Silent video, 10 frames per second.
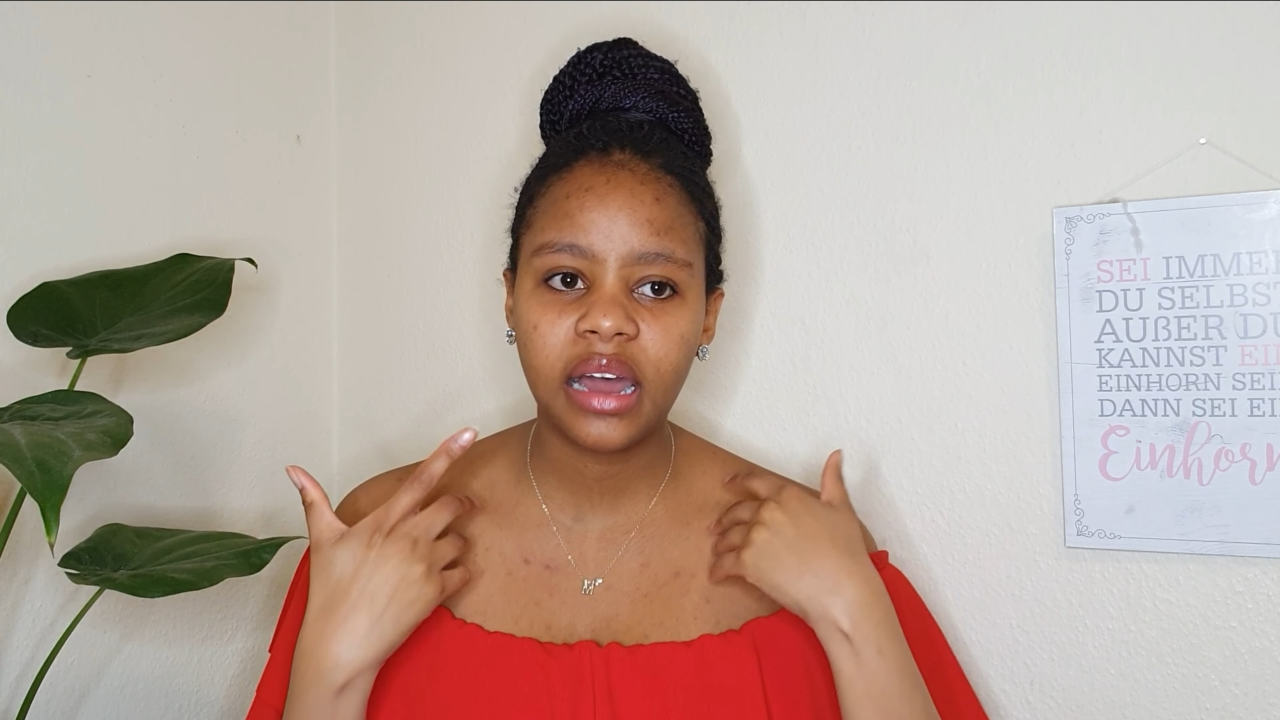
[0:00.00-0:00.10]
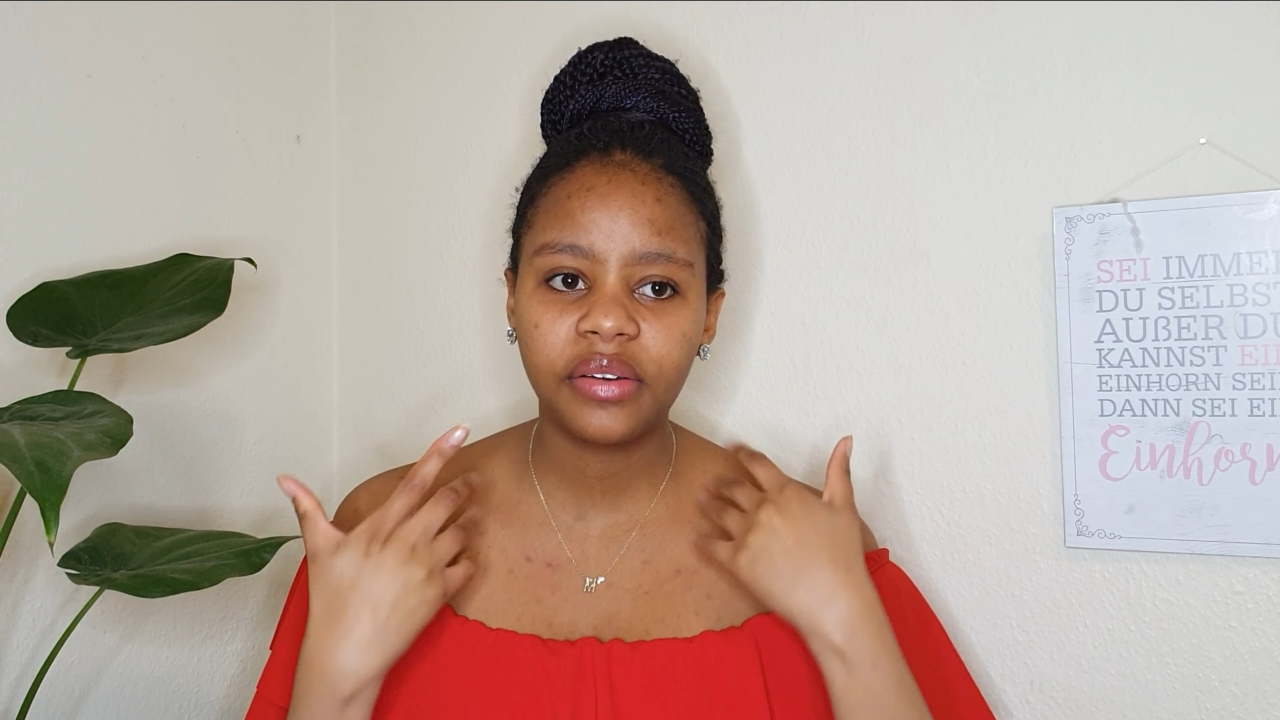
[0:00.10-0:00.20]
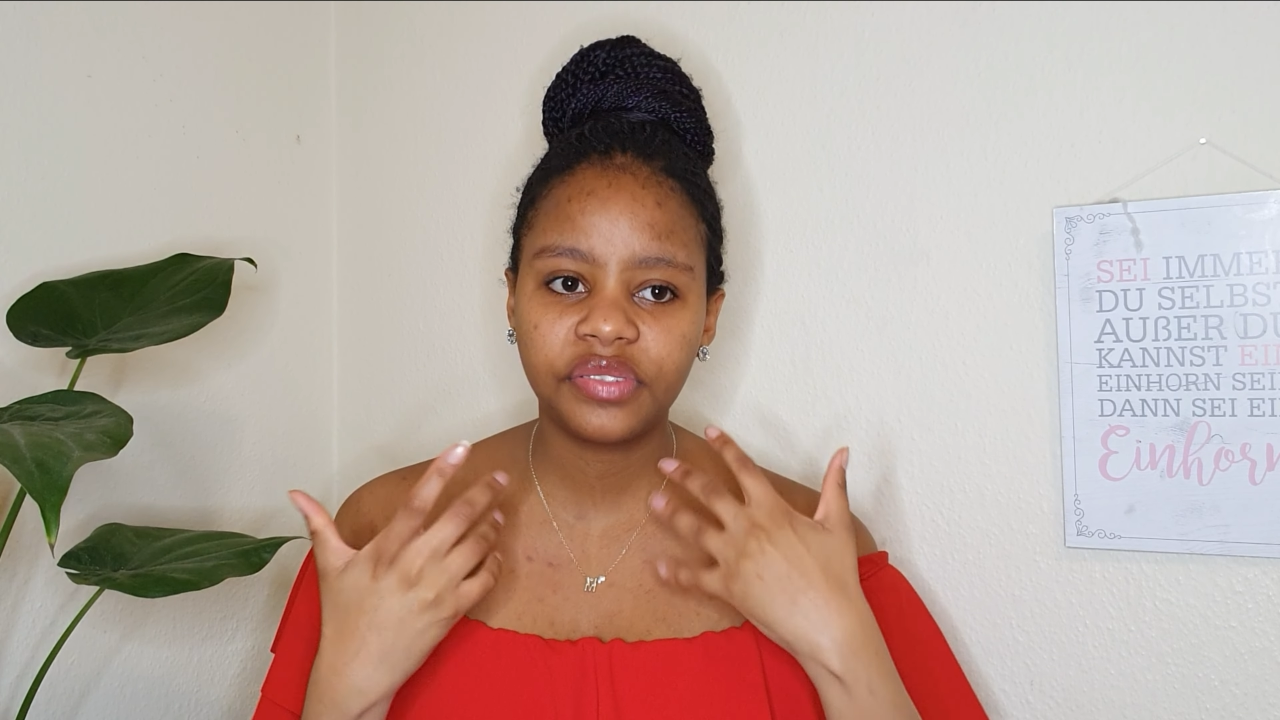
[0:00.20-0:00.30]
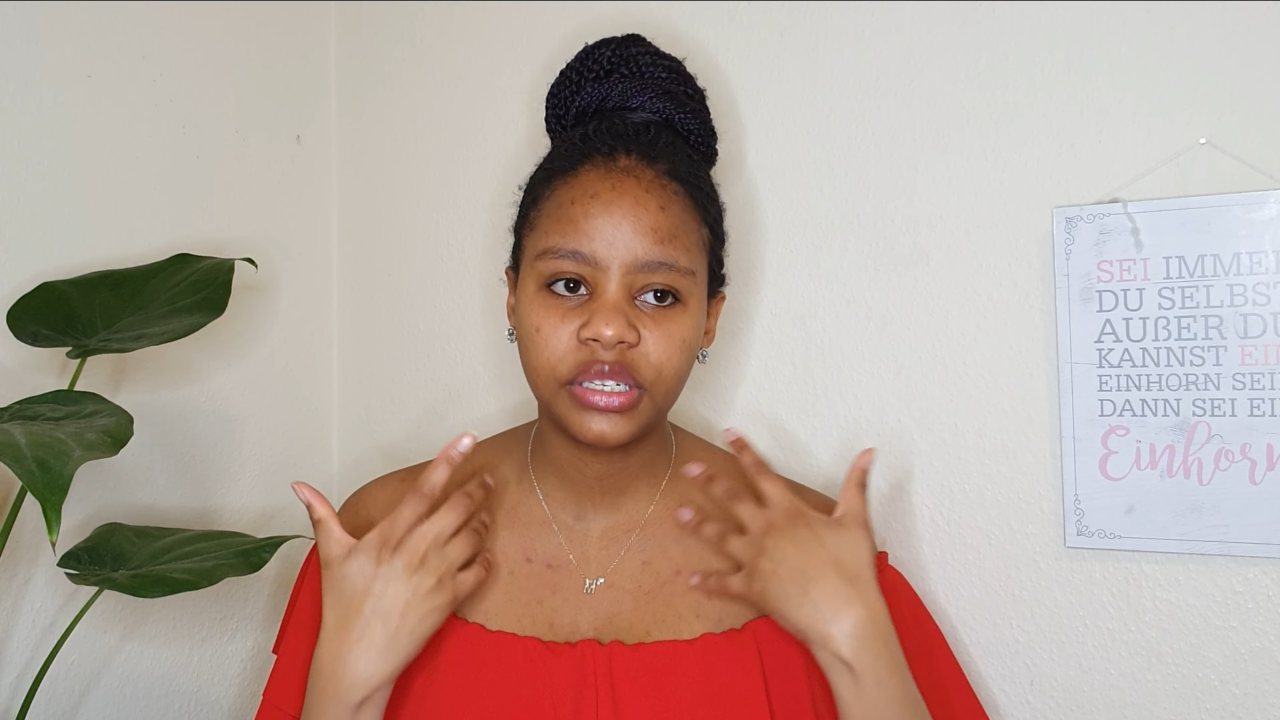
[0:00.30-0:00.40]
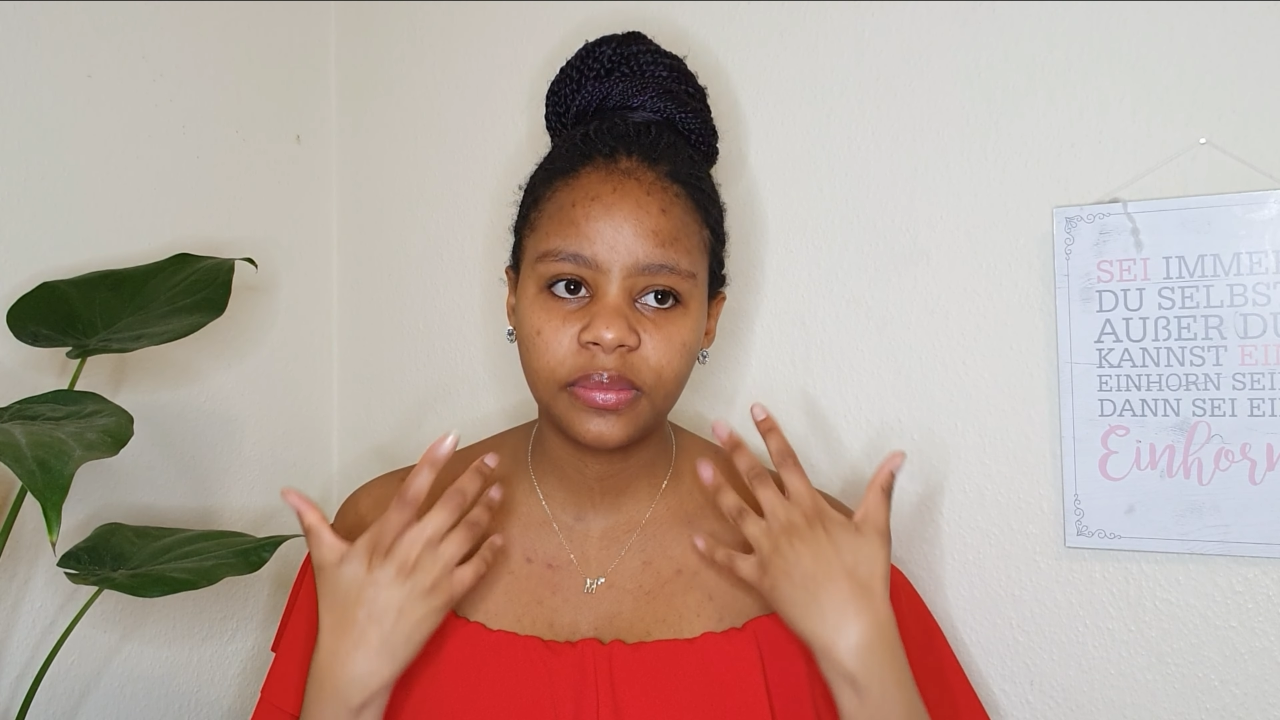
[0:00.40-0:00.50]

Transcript: after